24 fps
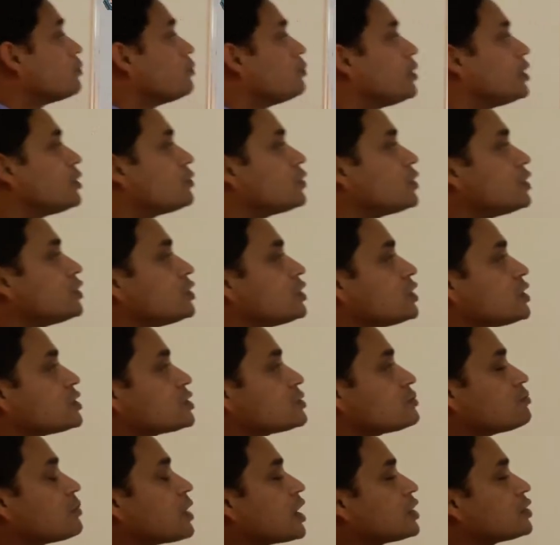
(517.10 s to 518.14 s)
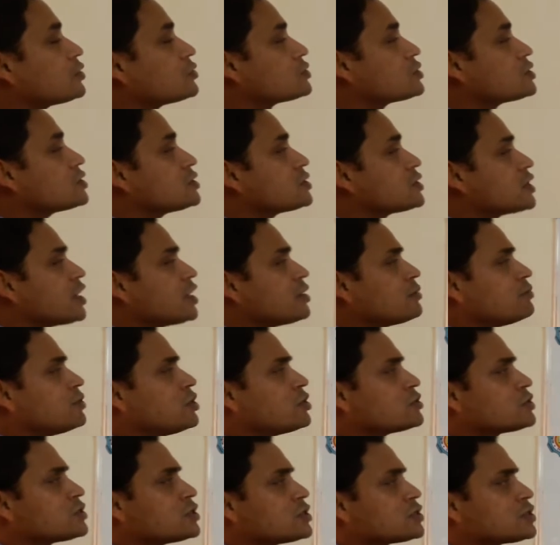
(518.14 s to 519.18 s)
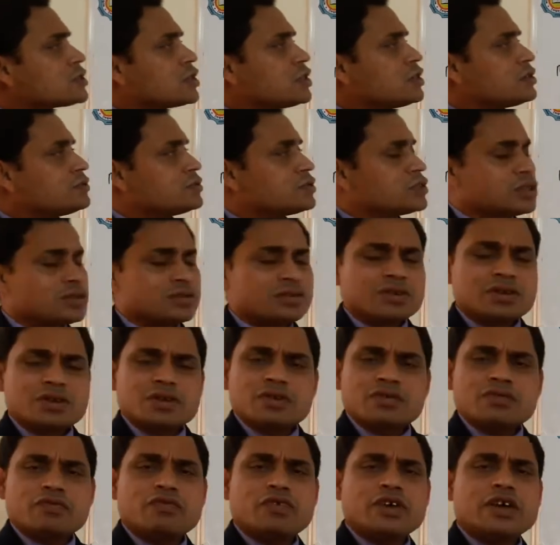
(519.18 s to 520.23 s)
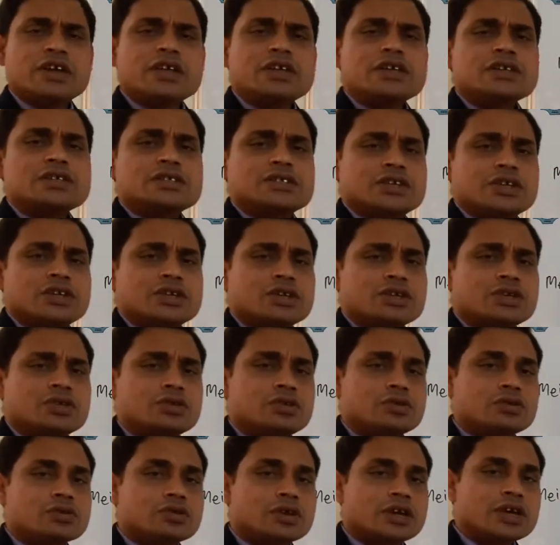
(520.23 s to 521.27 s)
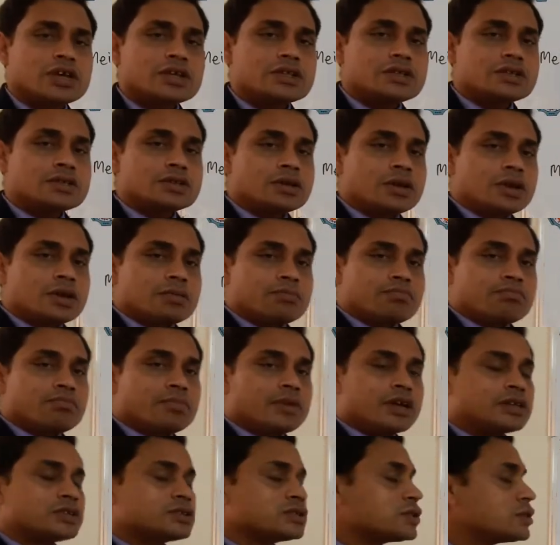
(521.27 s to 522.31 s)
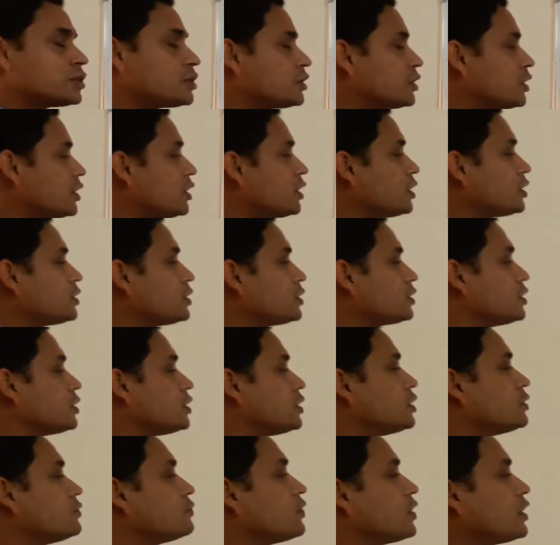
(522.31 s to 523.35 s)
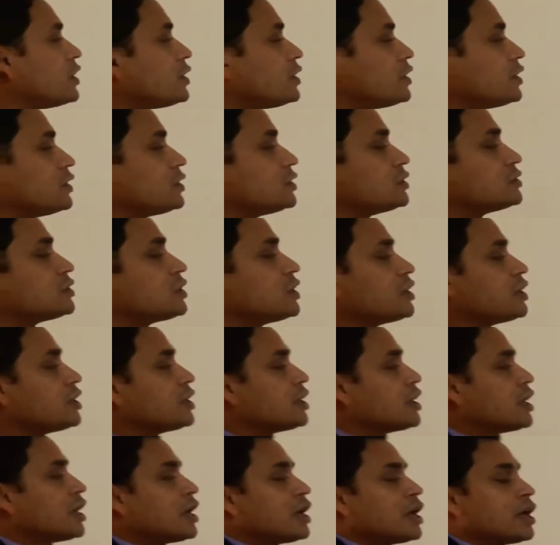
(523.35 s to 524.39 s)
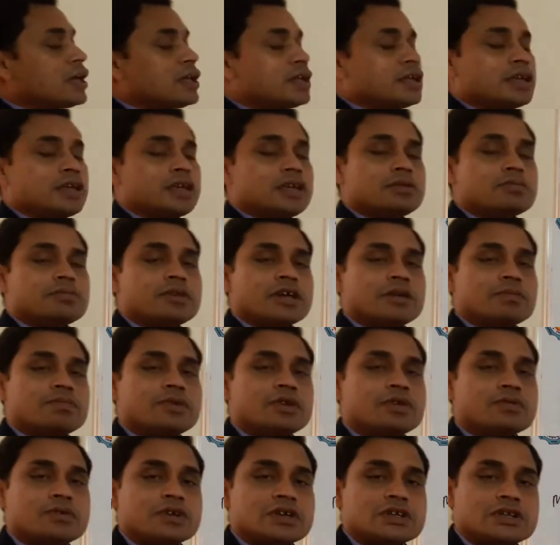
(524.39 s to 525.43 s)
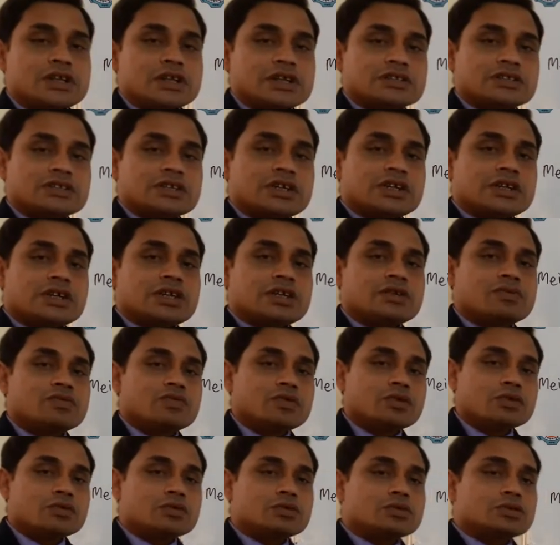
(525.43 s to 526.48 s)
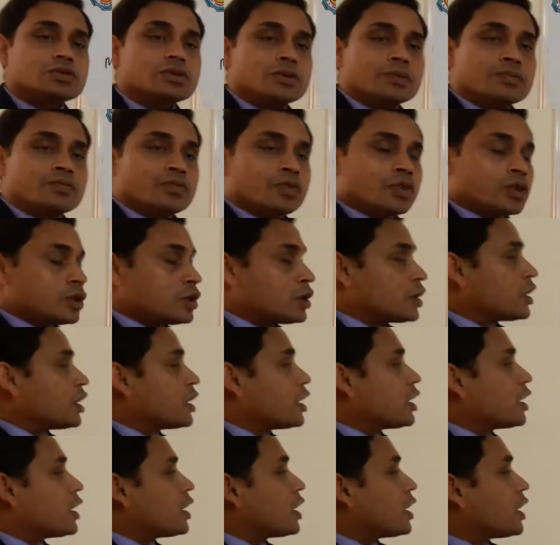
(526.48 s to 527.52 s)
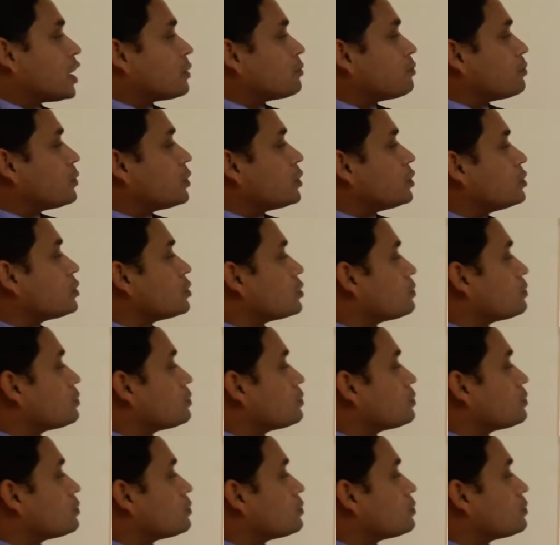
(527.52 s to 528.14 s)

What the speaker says: between this mitosis and meiosis cell division? Very easy. You can mention it in very easily. In my previous lecture, if you have